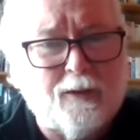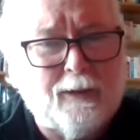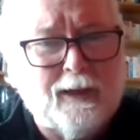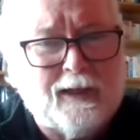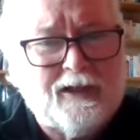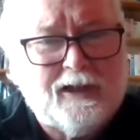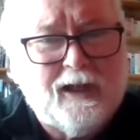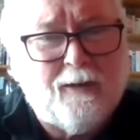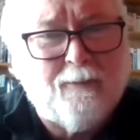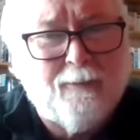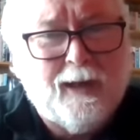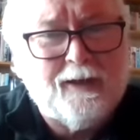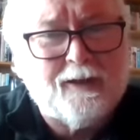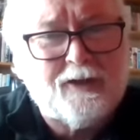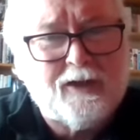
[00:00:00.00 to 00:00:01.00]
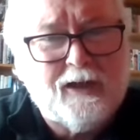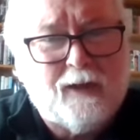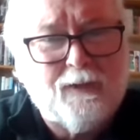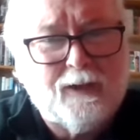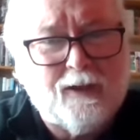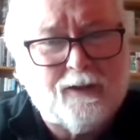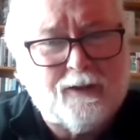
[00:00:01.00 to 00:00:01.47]
something like
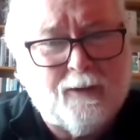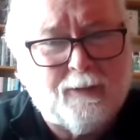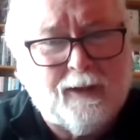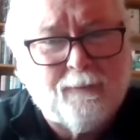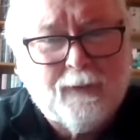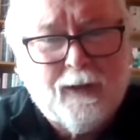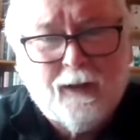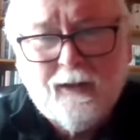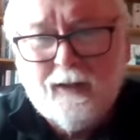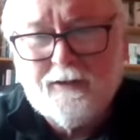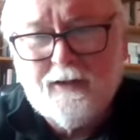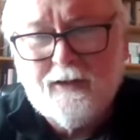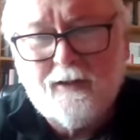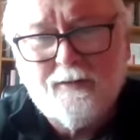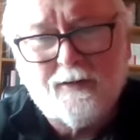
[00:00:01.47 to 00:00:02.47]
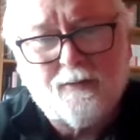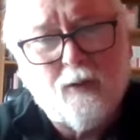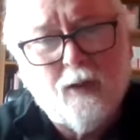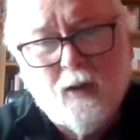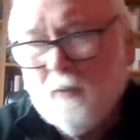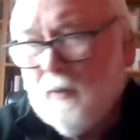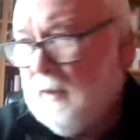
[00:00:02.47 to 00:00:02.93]
-70 or something. Like Jesus,
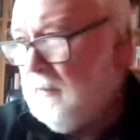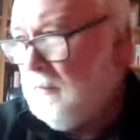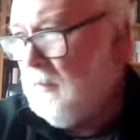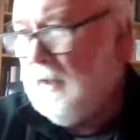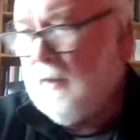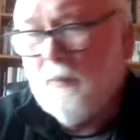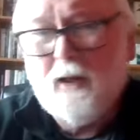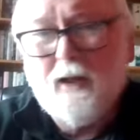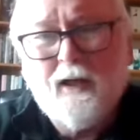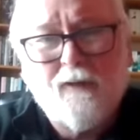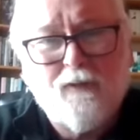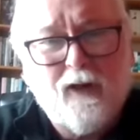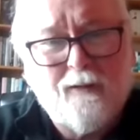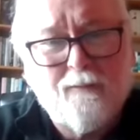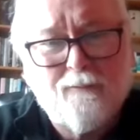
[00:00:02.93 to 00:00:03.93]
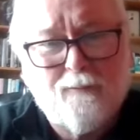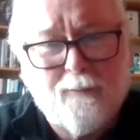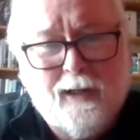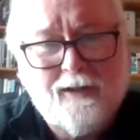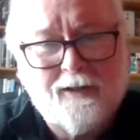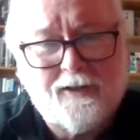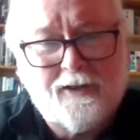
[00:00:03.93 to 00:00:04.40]
where do you find
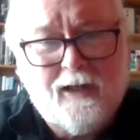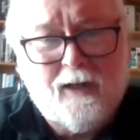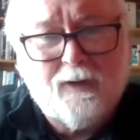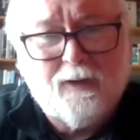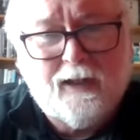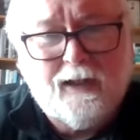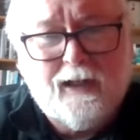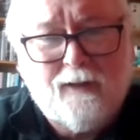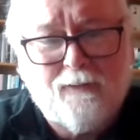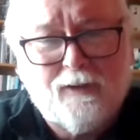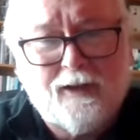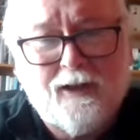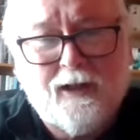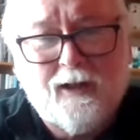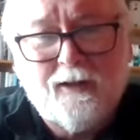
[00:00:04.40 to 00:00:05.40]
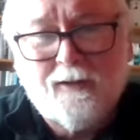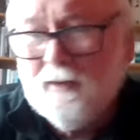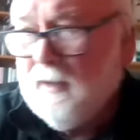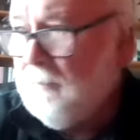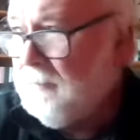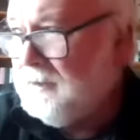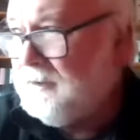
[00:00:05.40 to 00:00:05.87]
-70 even in Ireland?
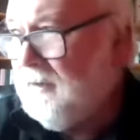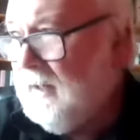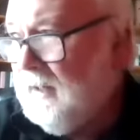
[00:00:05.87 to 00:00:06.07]
I